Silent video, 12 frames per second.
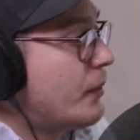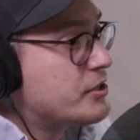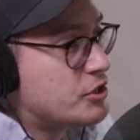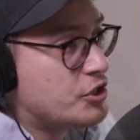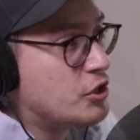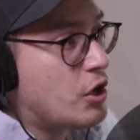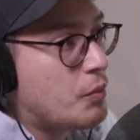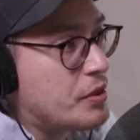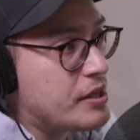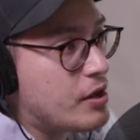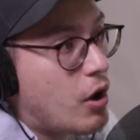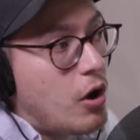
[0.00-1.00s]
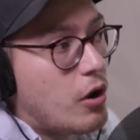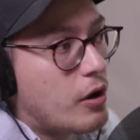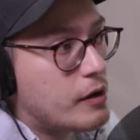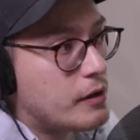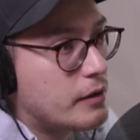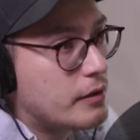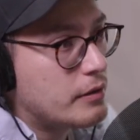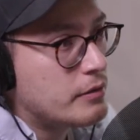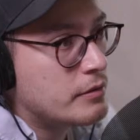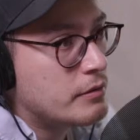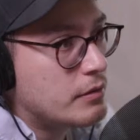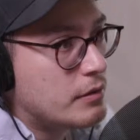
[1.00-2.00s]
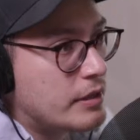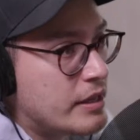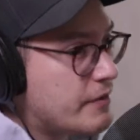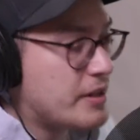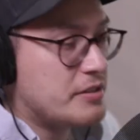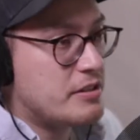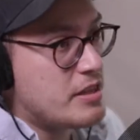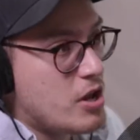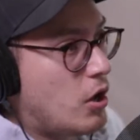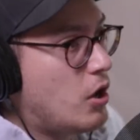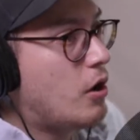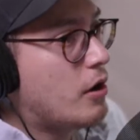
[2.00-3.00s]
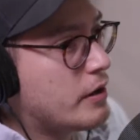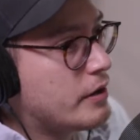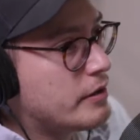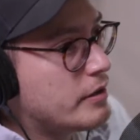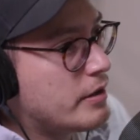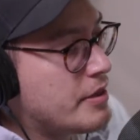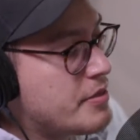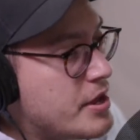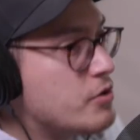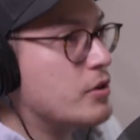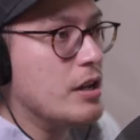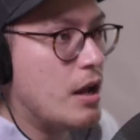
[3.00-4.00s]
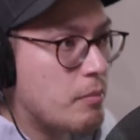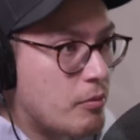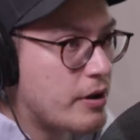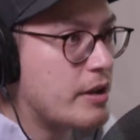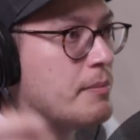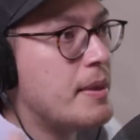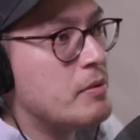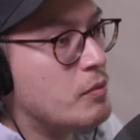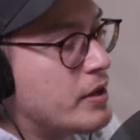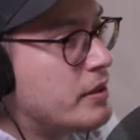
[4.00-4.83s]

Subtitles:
just go with the R, invest in the R, and then you can upgrade maybe when the